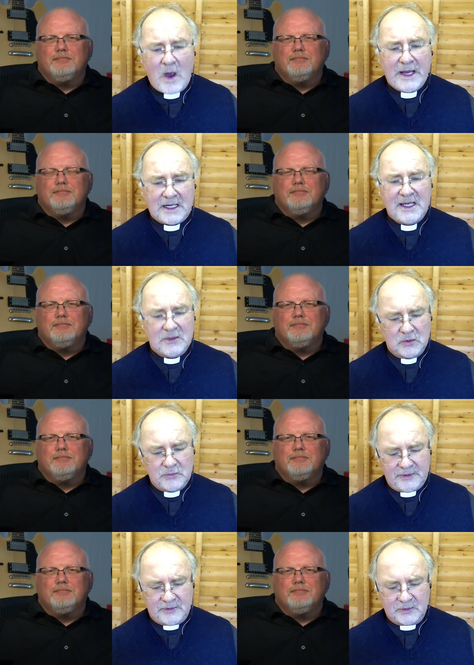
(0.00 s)
Speaker 1: quite clear
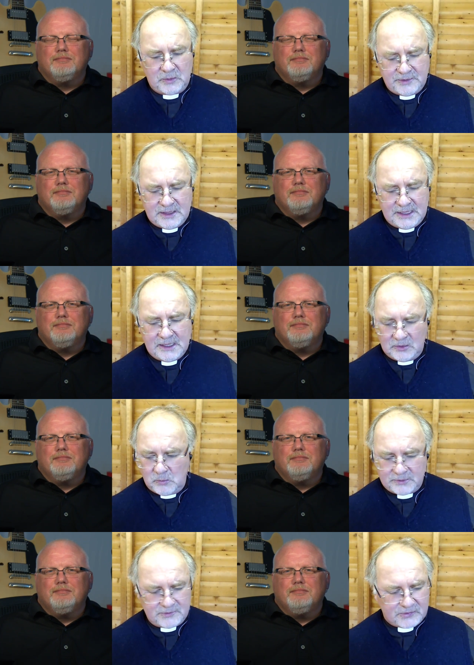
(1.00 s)
already that within England,
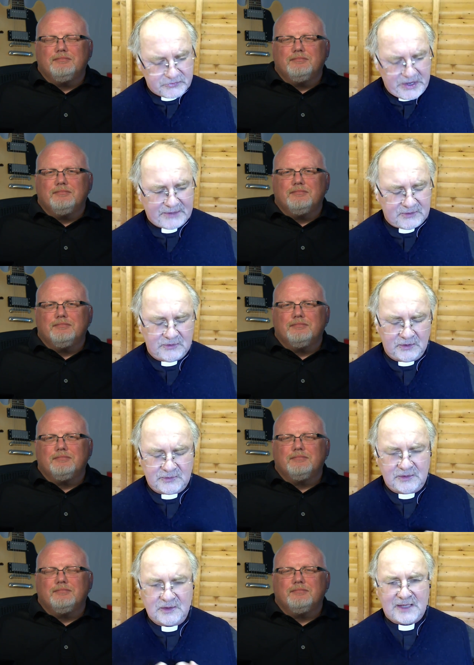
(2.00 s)
one of the strategies
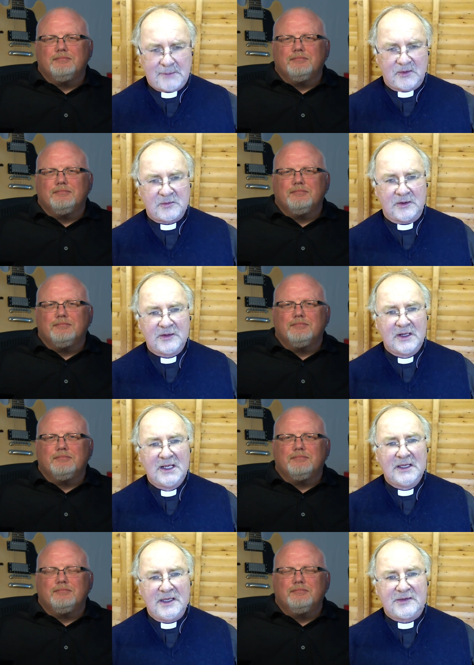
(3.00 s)
of the establishment
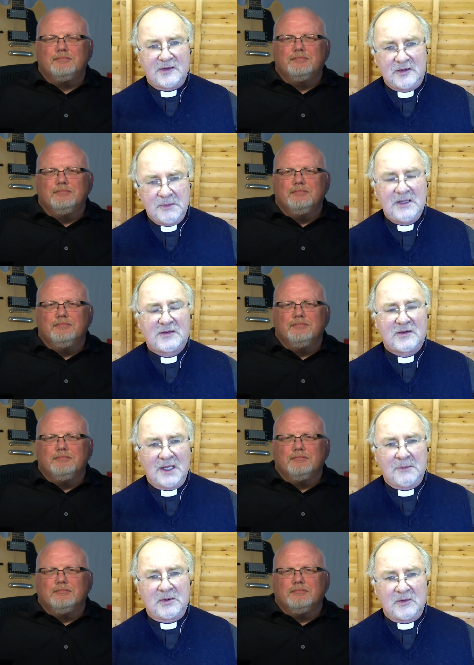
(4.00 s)
is to diminish the
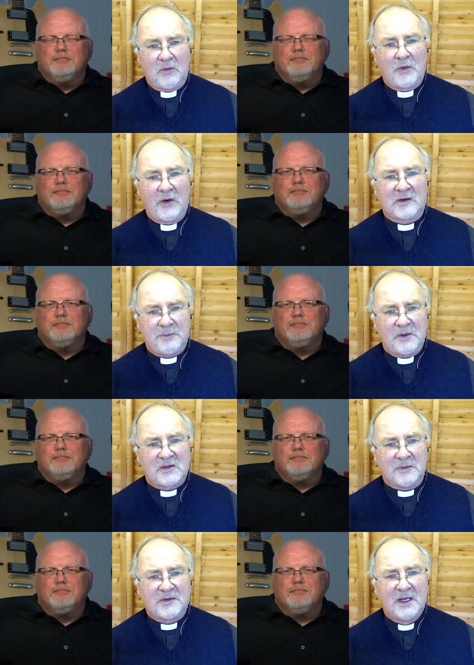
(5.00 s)
number of Orthodox
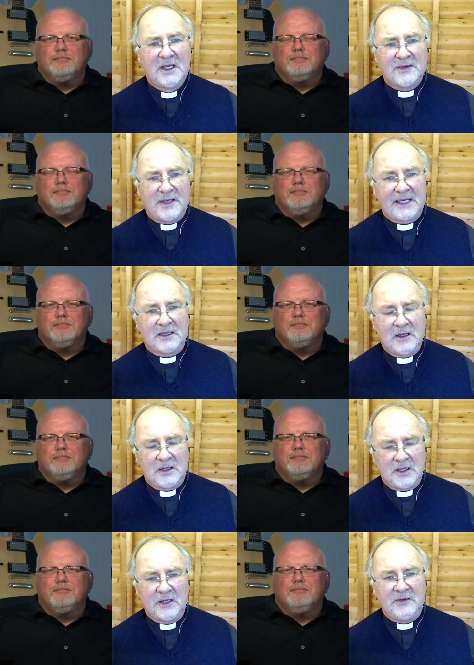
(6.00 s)
bishops that Anglican
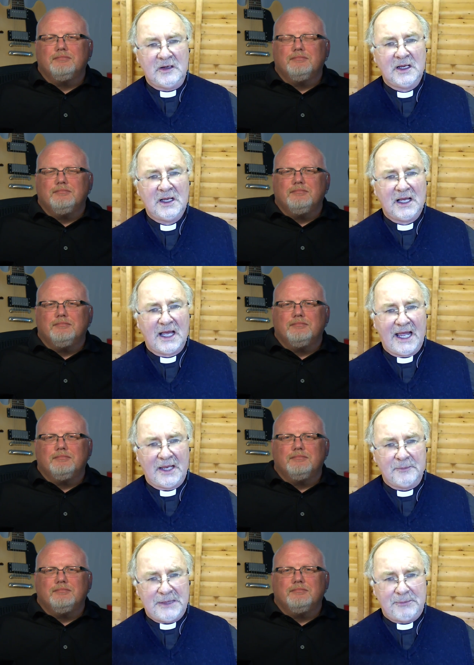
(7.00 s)
clergy
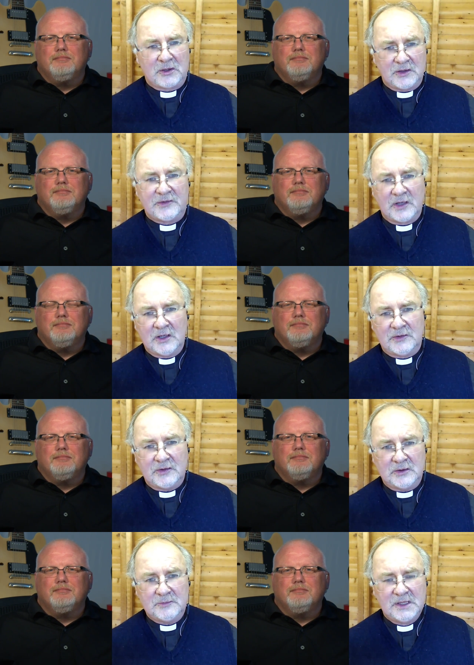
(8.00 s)
and people can turn
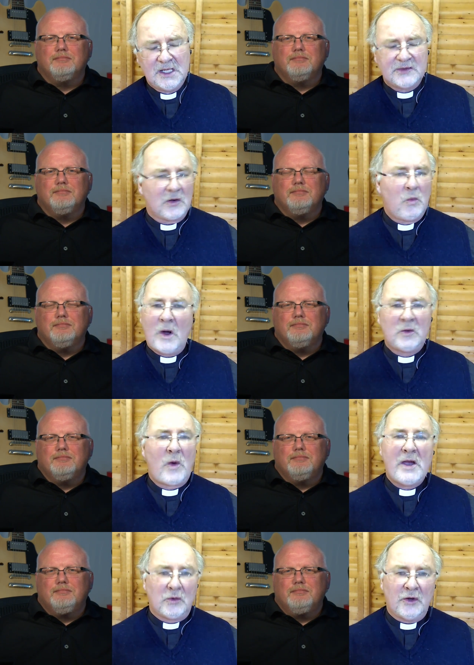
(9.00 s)
to. So, one
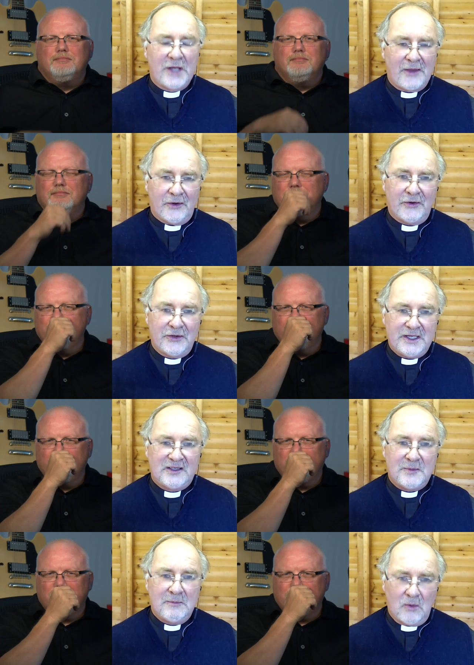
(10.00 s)
way or another, there need
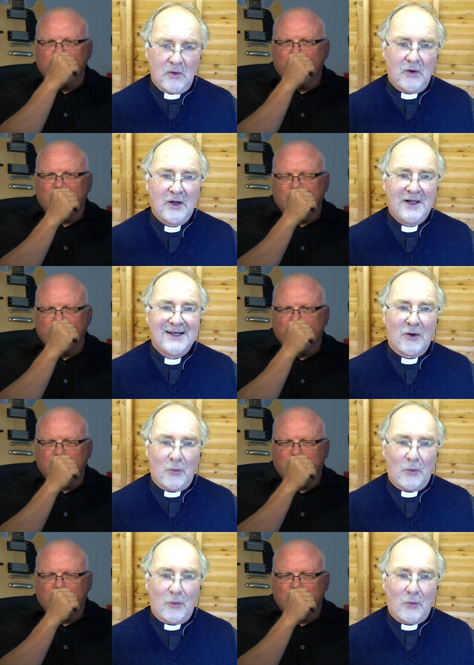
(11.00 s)
to be more